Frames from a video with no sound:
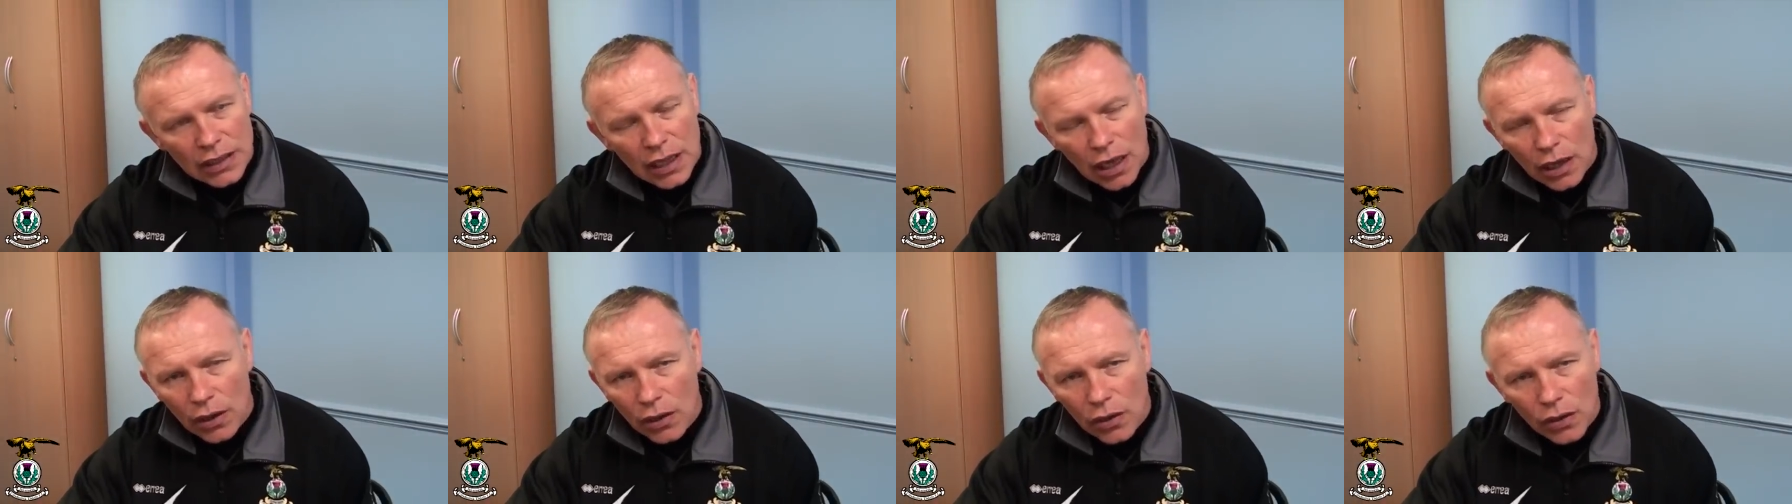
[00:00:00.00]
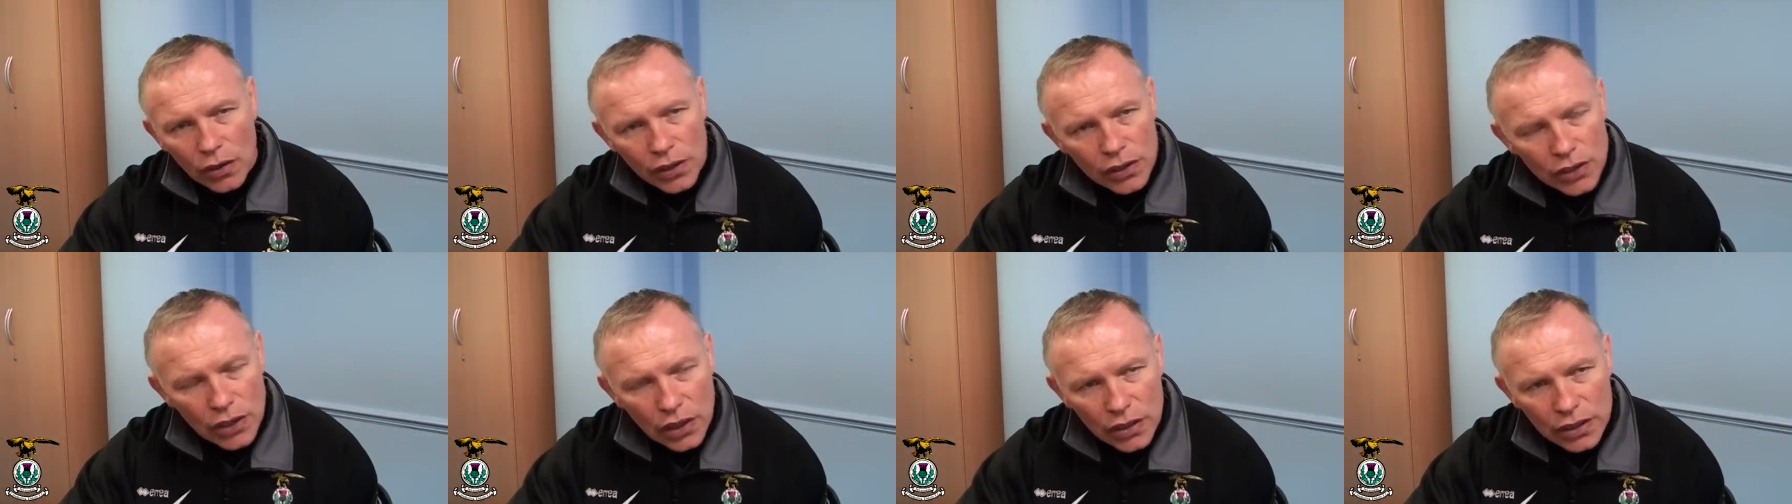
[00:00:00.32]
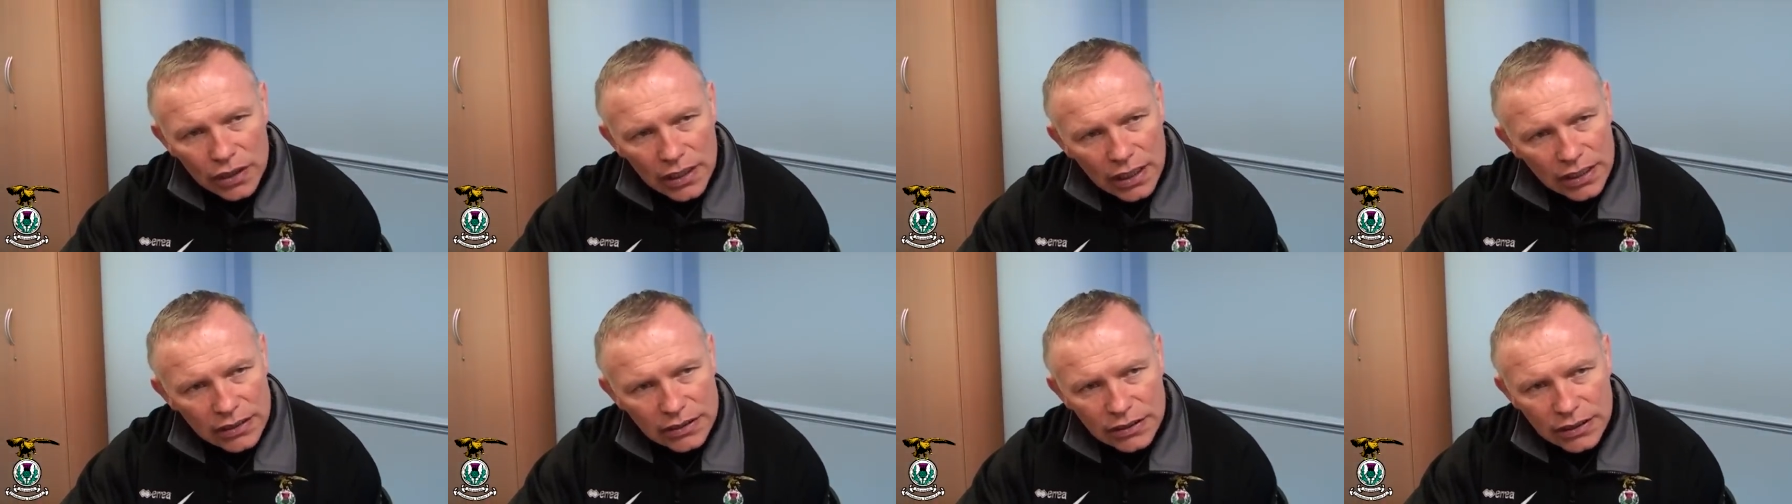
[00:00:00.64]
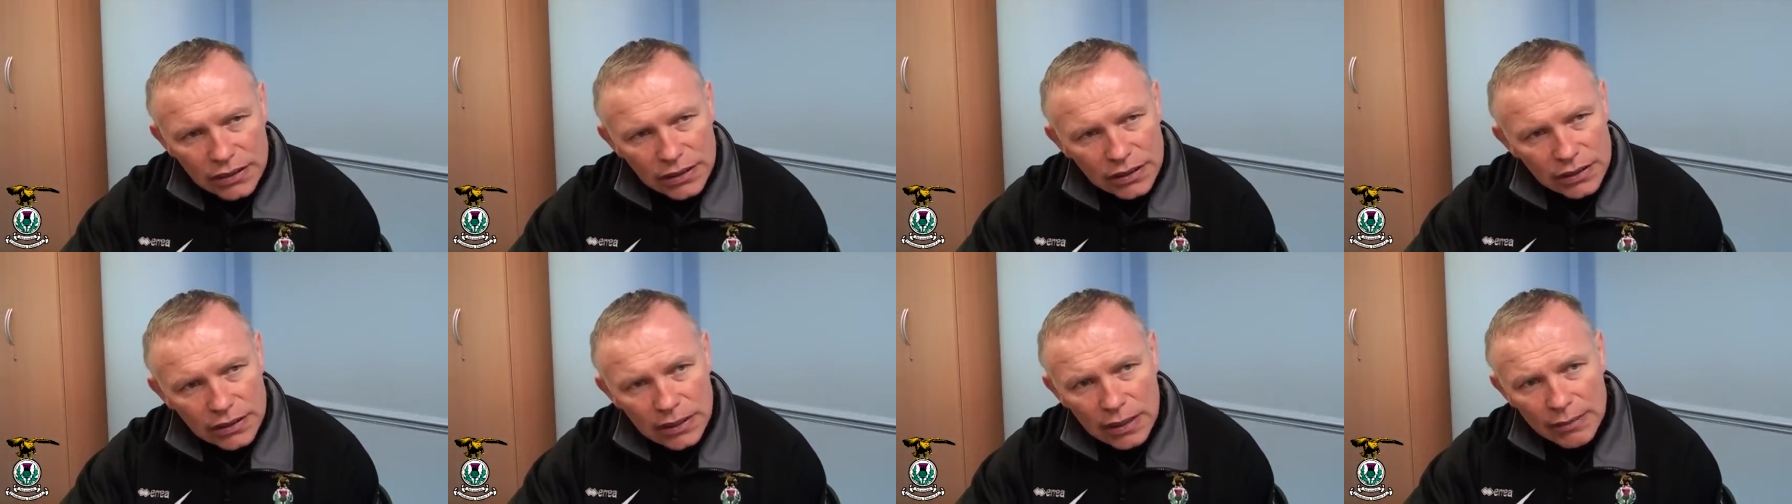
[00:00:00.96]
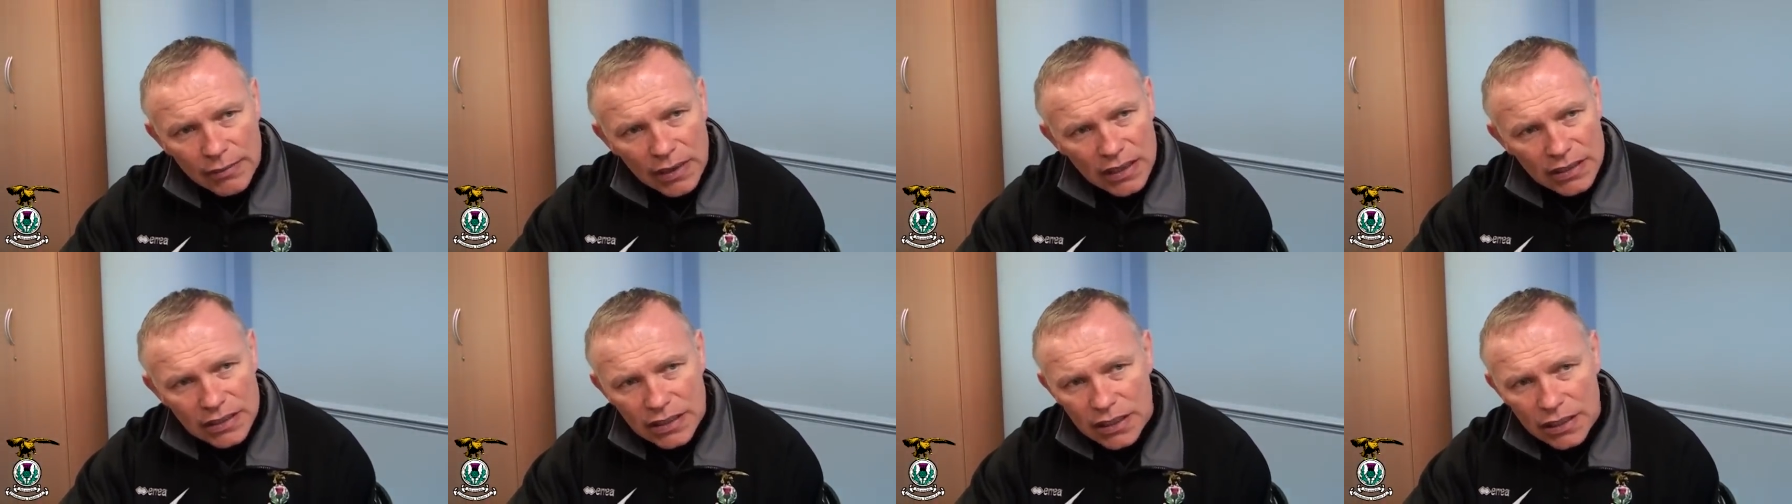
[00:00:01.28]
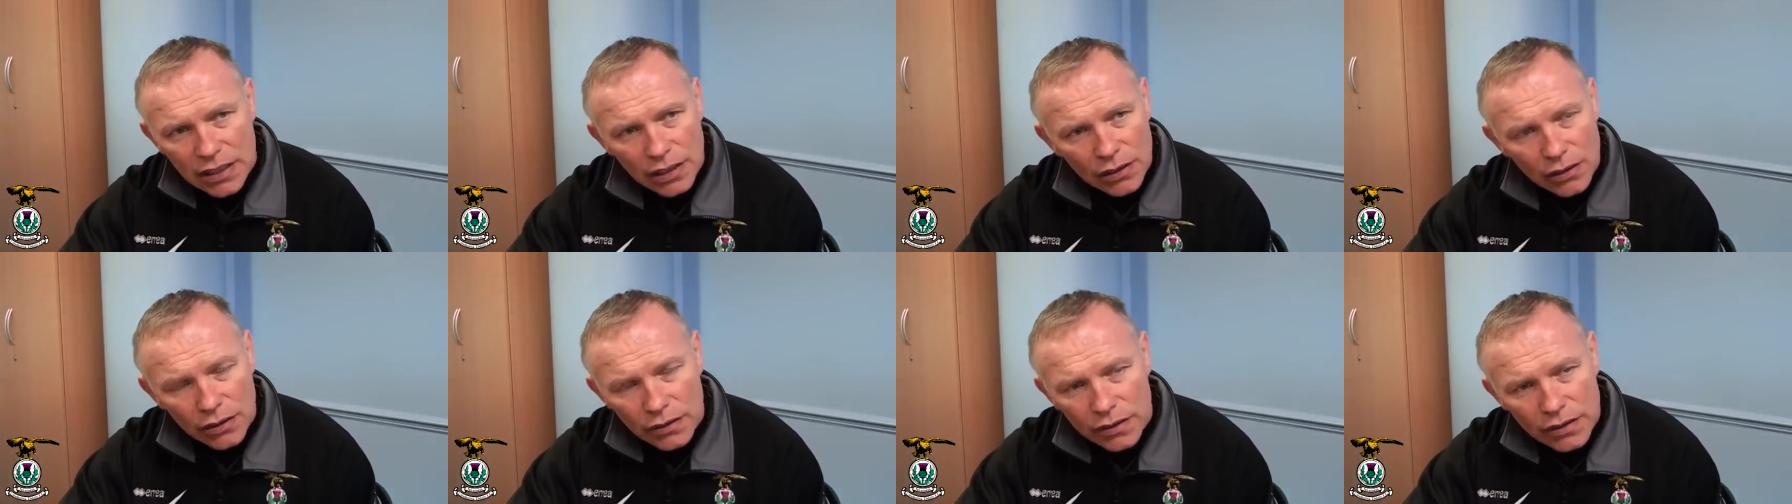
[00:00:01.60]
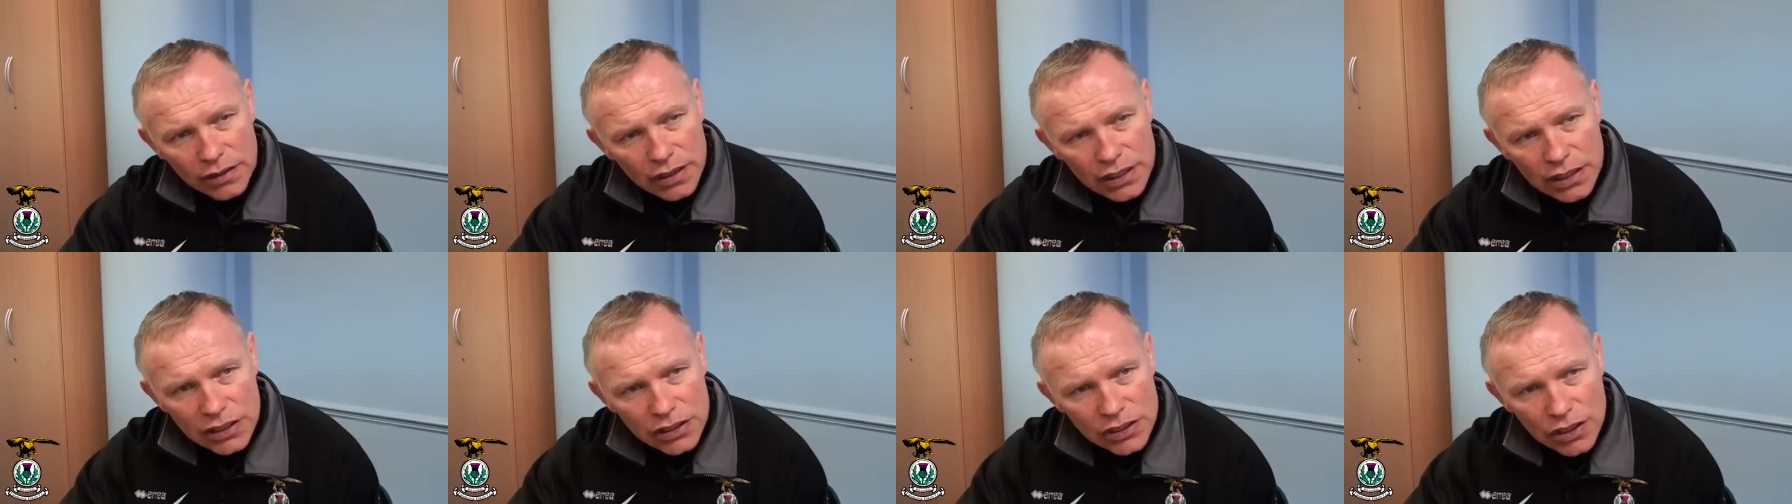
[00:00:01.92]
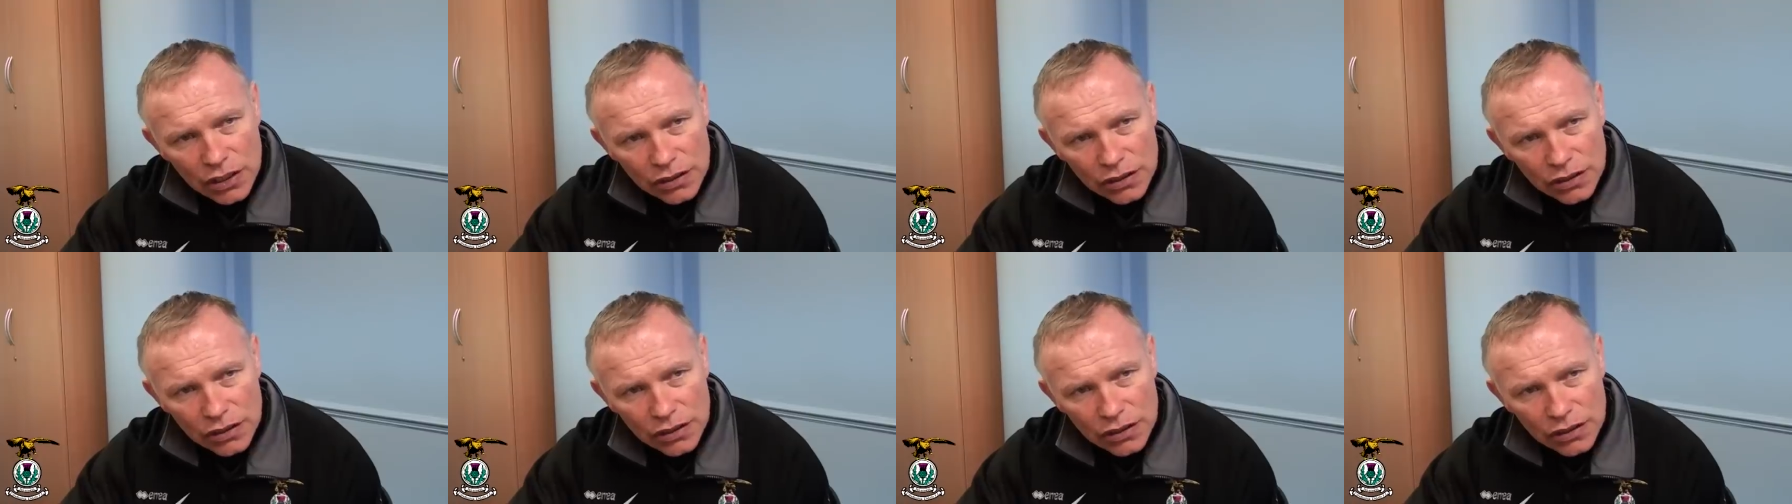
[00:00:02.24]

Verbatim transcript: A lot of young kids in the team. I've seen a lot of these